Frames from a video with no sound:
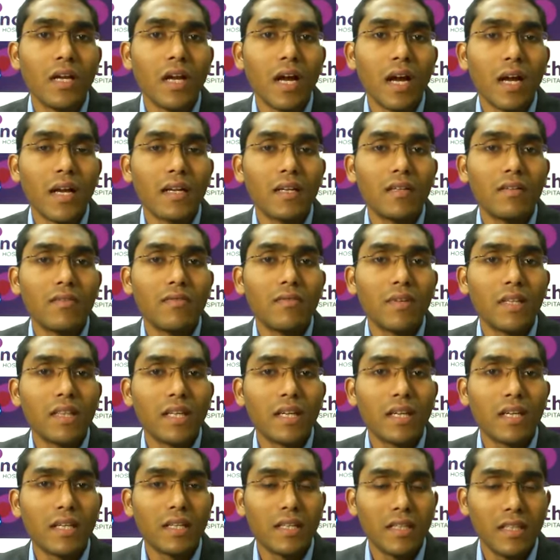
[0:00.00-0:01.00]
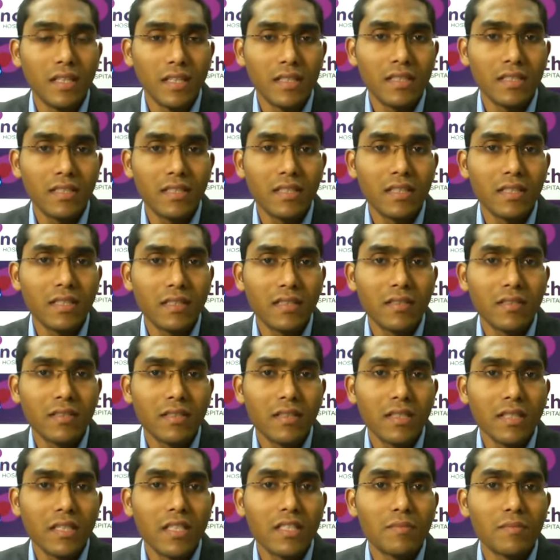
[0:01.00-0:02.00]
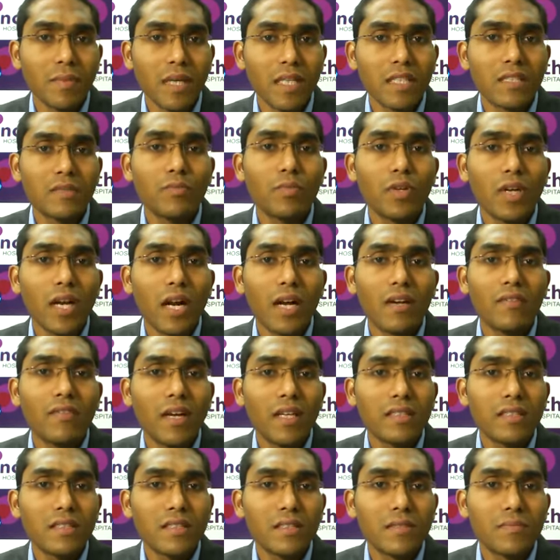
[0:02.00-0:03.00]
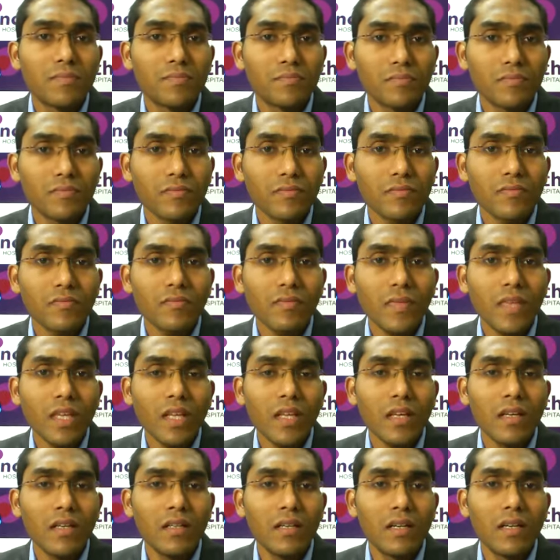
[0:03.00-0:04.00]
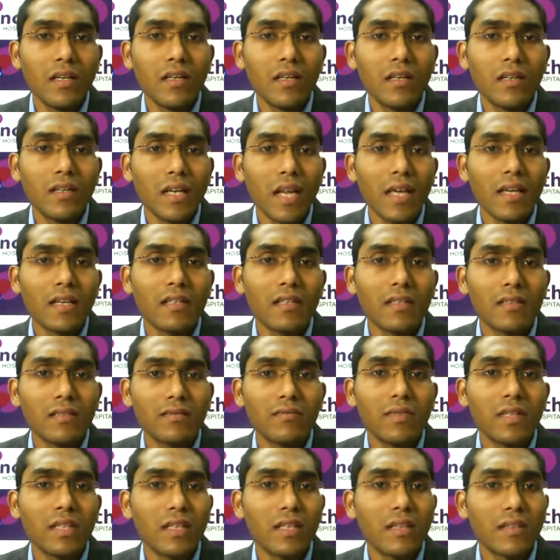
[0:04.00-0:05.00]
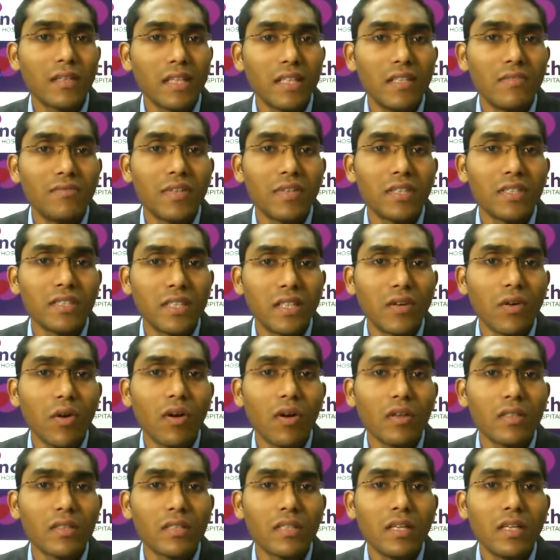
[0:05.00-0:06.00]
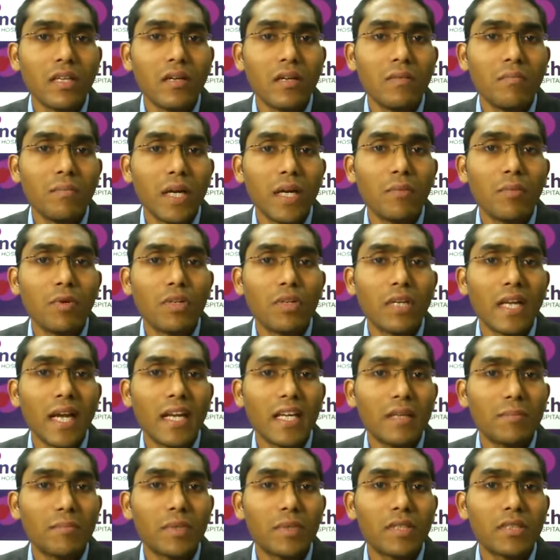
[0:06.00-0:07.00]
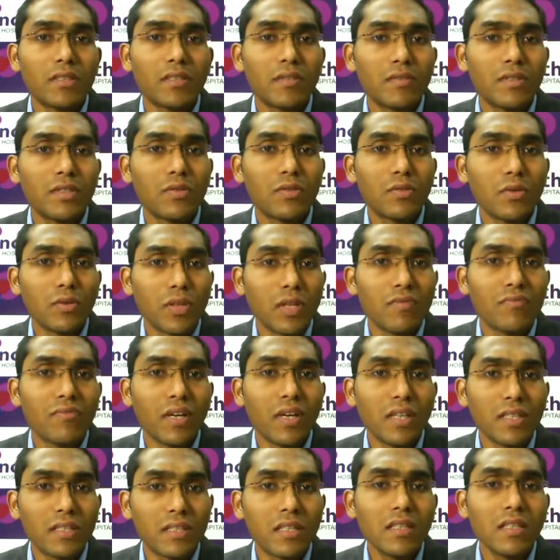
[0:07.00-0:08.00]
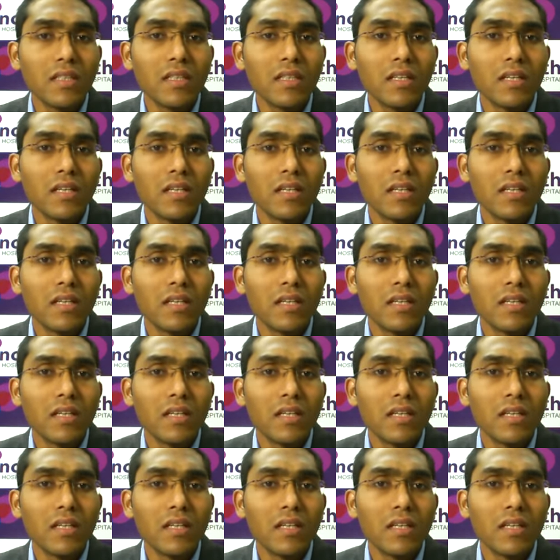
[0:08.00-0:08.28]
And when the kidney disease is much more advanced, like when the kidney function loss by about 90% of the total function,